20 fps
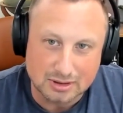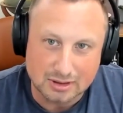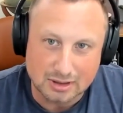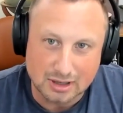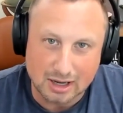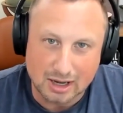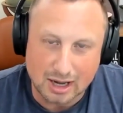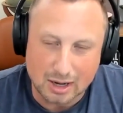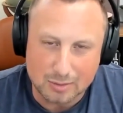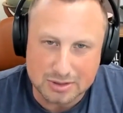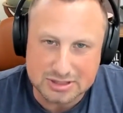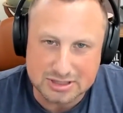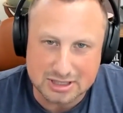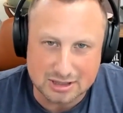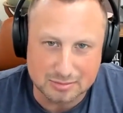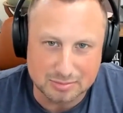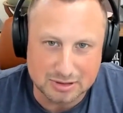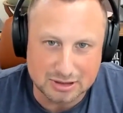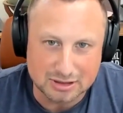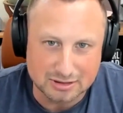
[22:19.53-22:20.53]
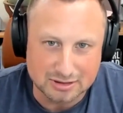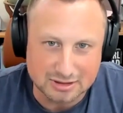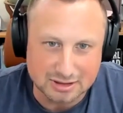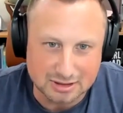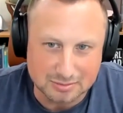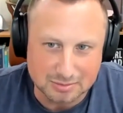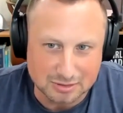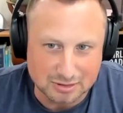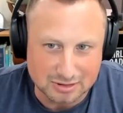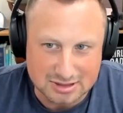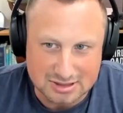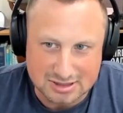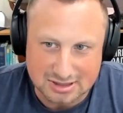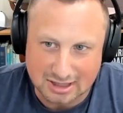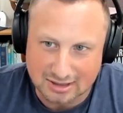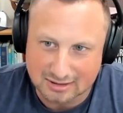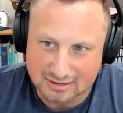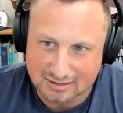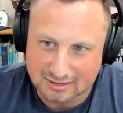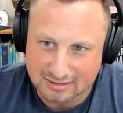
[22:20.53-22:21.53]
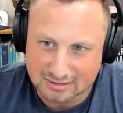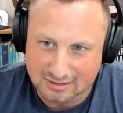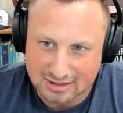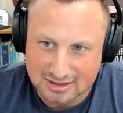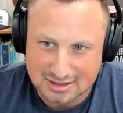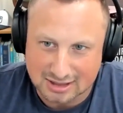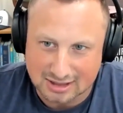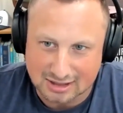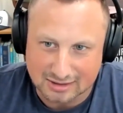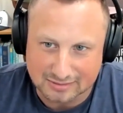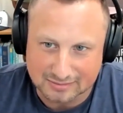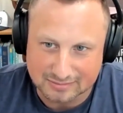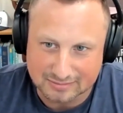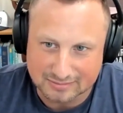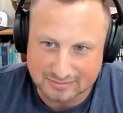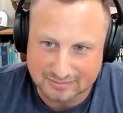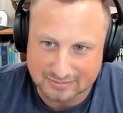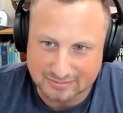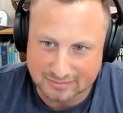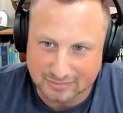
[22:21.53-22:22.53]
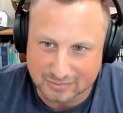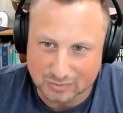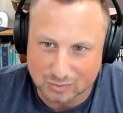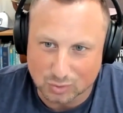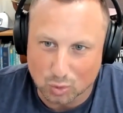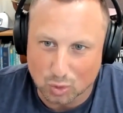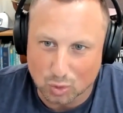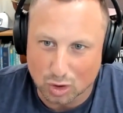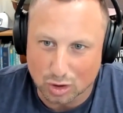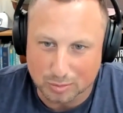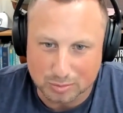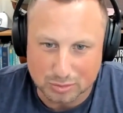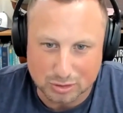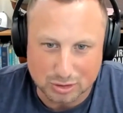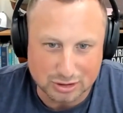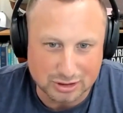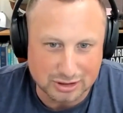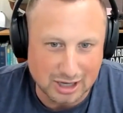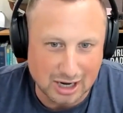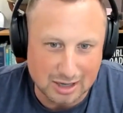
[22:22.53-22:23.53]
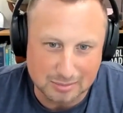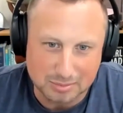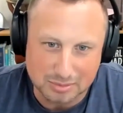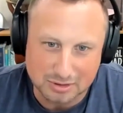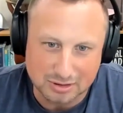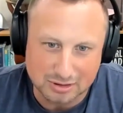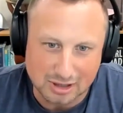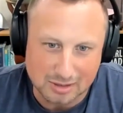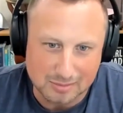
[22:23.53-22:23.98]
I will say the Peter Attia book is like a workbook, guidebook.